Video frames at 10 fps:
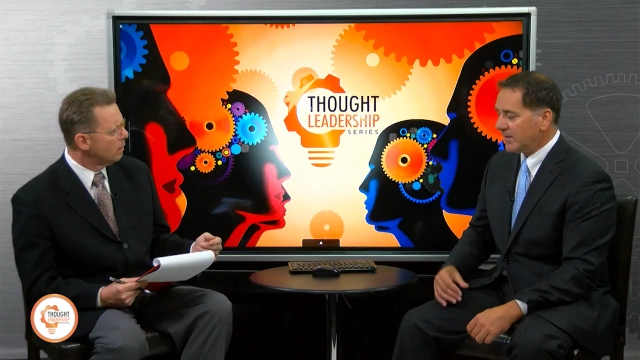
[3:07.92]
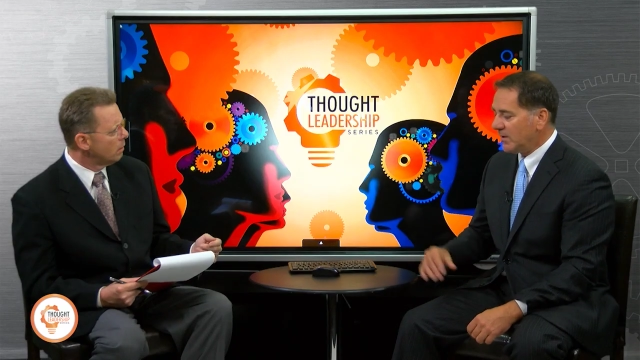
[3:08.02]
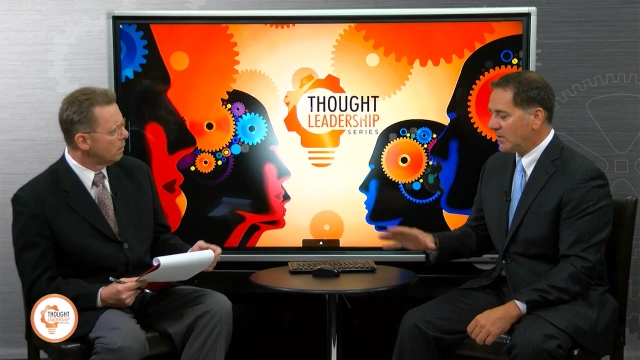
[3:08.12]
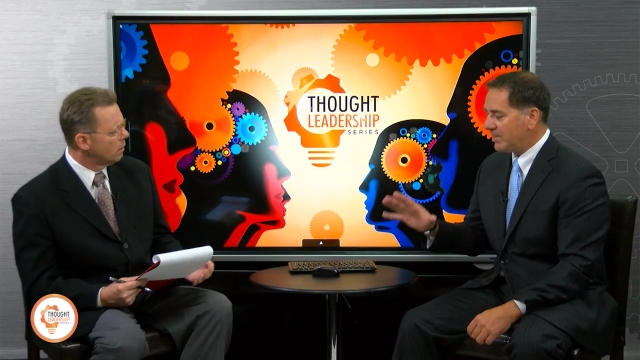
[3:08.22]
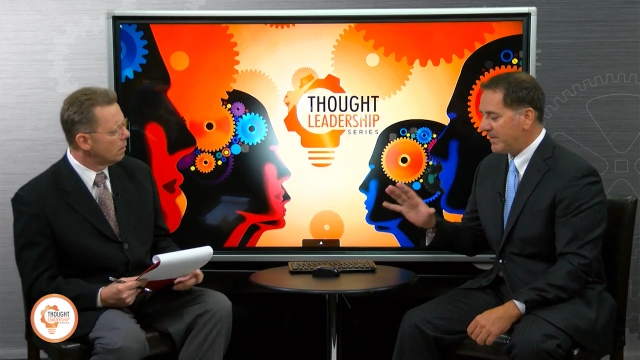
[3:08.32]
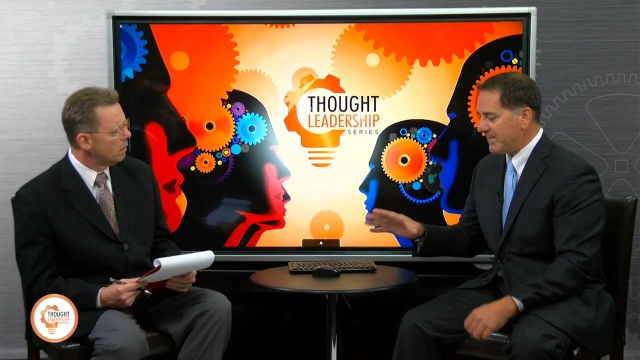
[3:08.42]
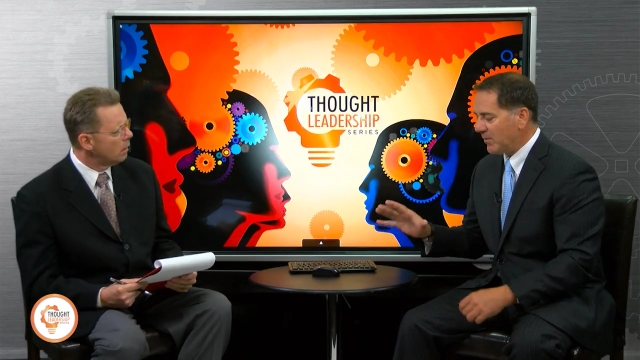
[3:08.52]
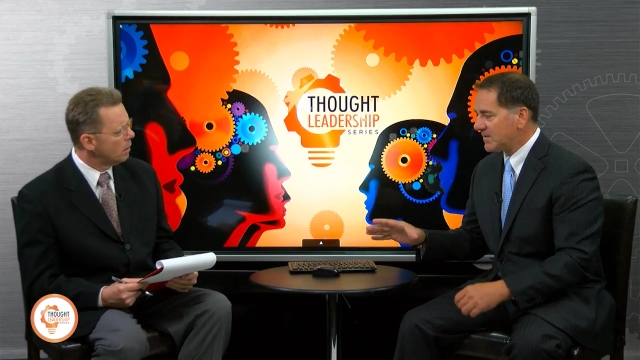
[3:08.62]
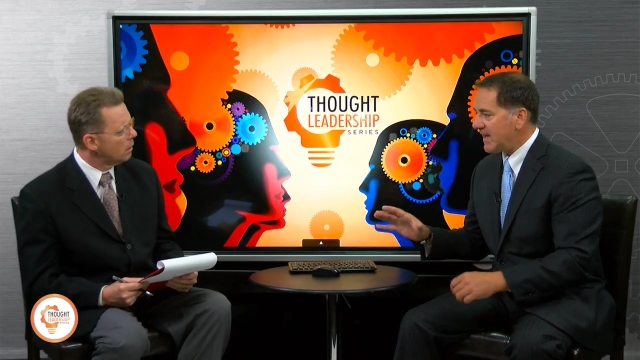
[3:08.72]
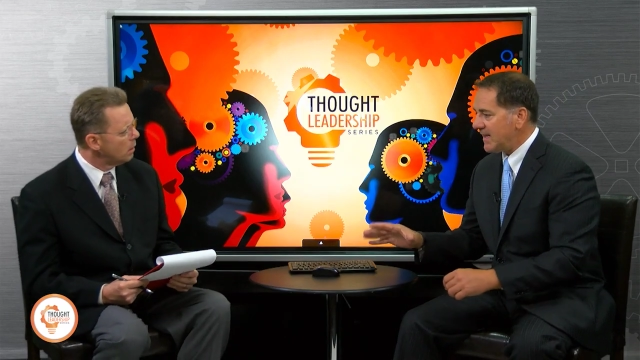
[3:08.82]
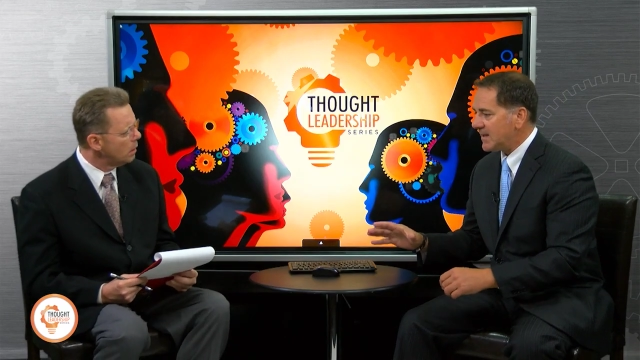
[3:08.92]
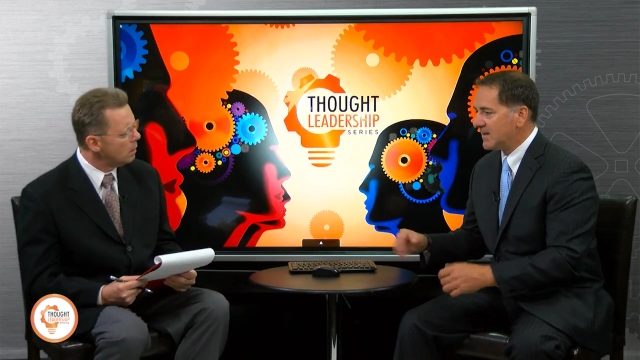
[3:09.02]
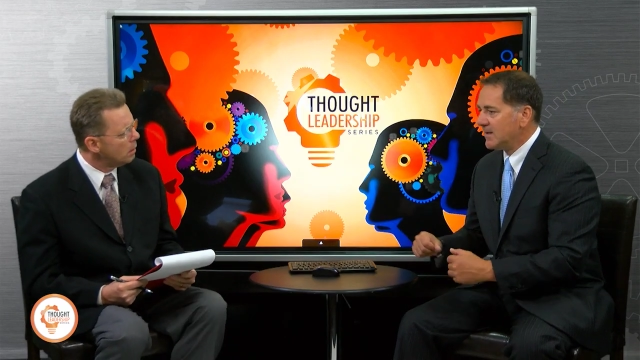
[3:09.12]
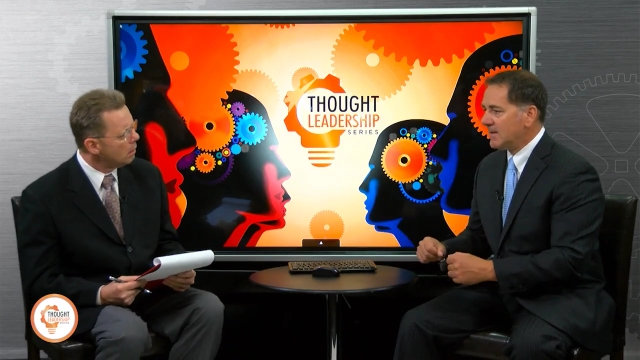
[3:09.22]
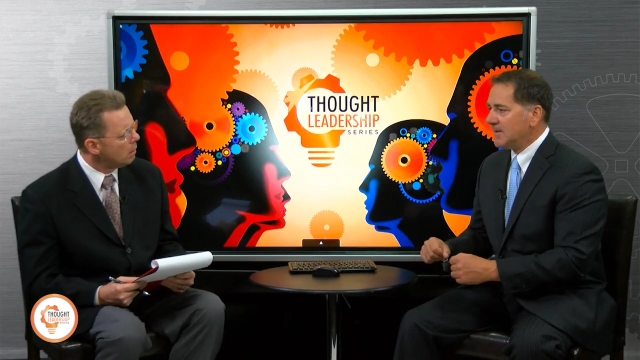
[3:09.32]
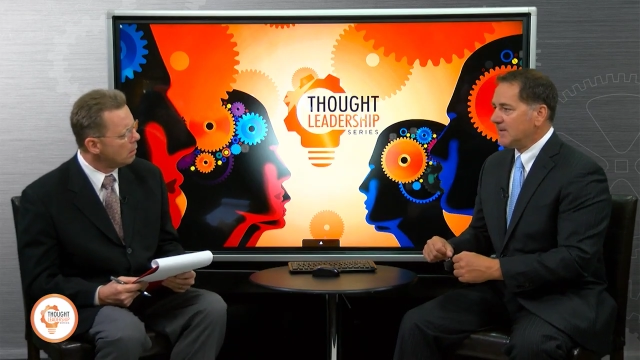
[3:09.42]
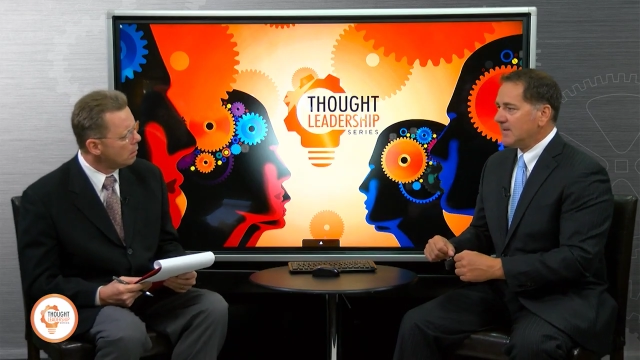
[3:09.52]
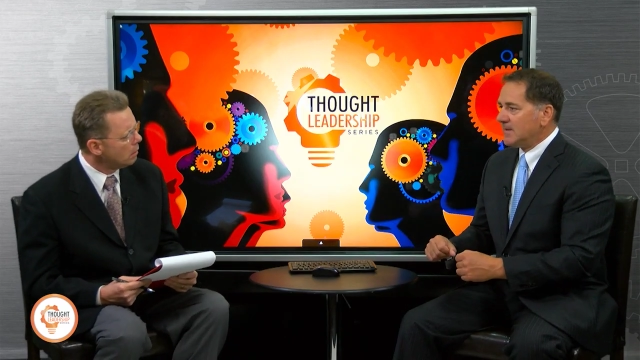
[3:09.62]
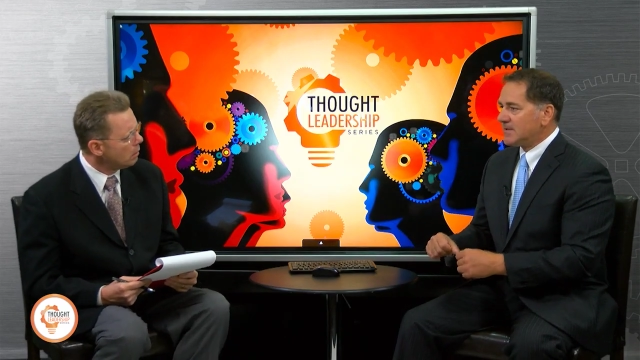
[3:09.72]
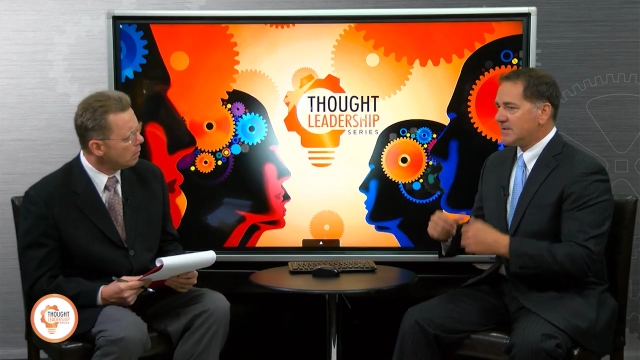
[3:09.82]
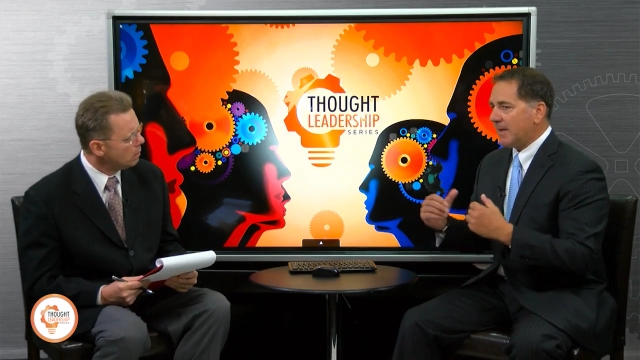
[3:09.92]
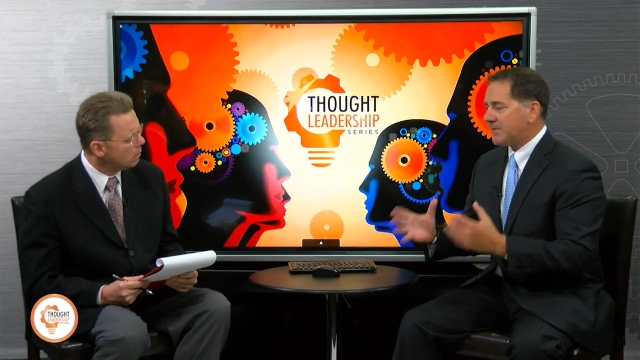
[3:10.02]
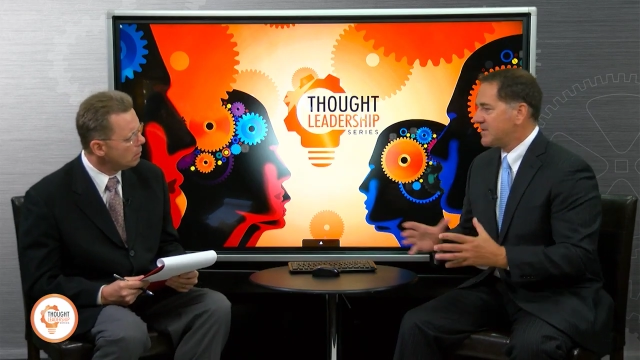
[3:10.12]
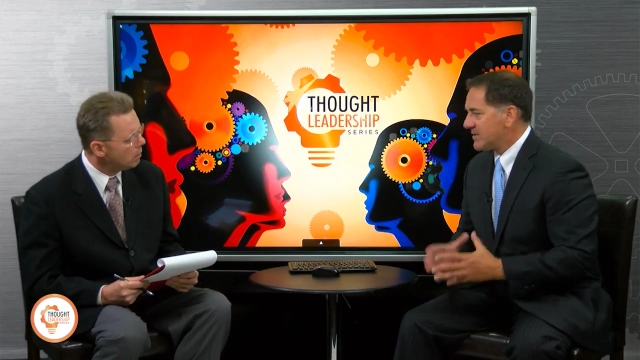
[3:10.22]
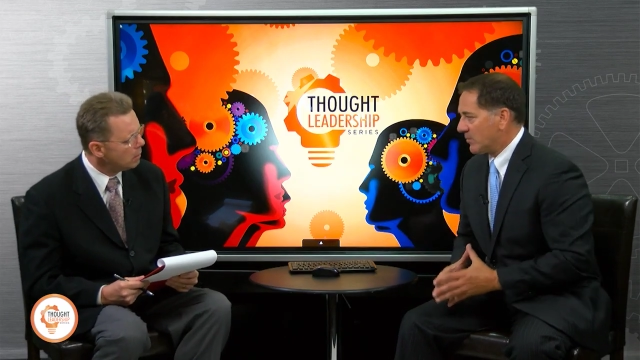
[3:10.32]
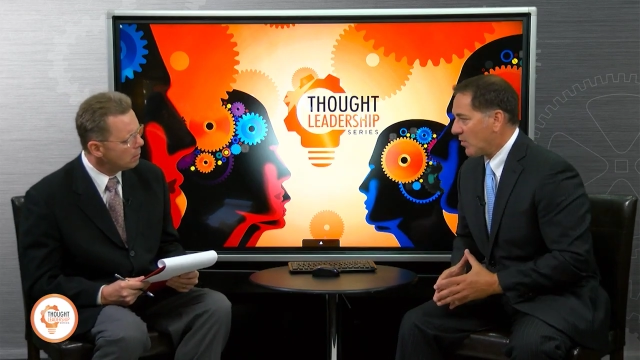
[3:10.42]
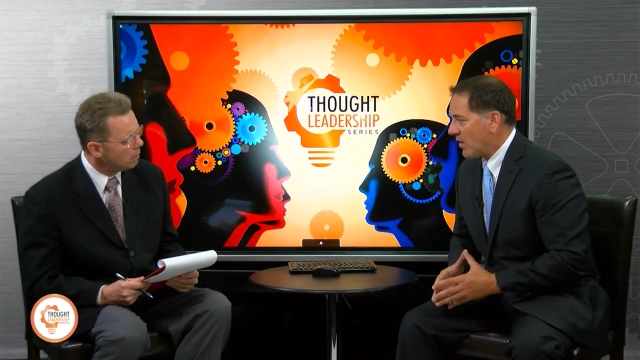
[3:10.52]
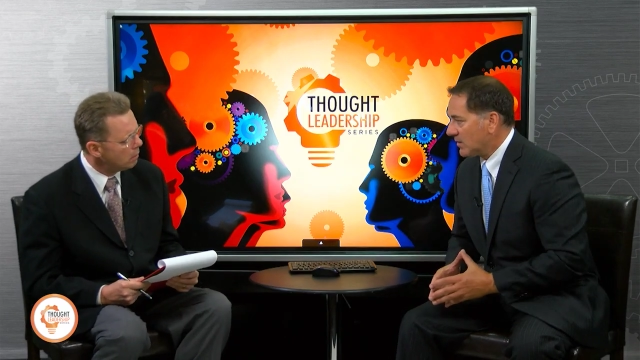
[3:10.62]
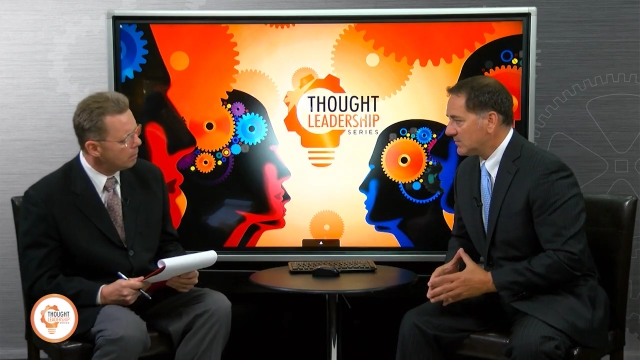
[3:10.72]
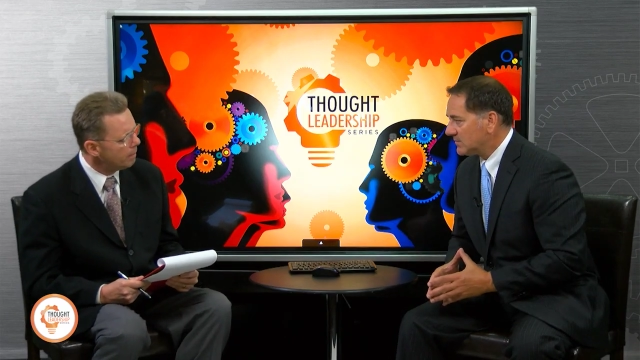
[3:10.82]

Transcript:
Speaker 1: you know, people take skepticism wrong.